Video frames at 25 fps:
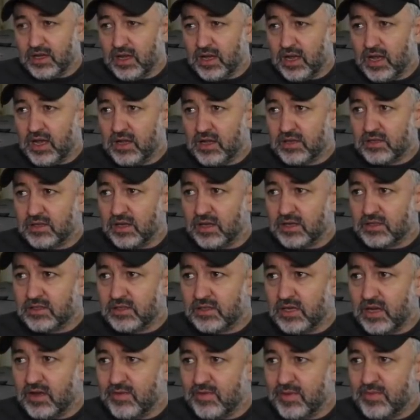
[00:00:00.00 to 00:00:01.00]
I
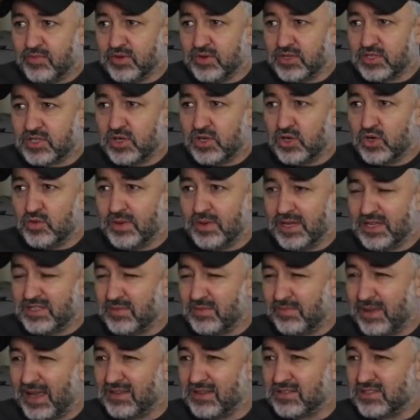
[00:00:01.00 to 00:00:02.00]
can't remember what it's called, but it's
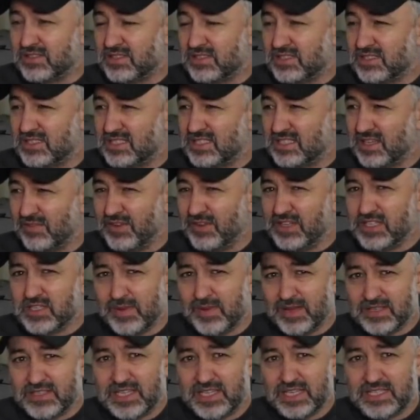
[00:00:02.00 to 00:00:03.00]
about, I think it's
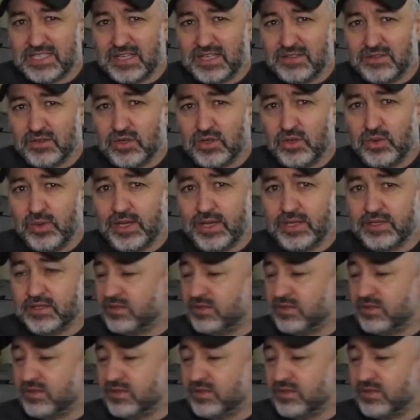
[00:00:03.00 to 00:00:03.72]
about 600 quid.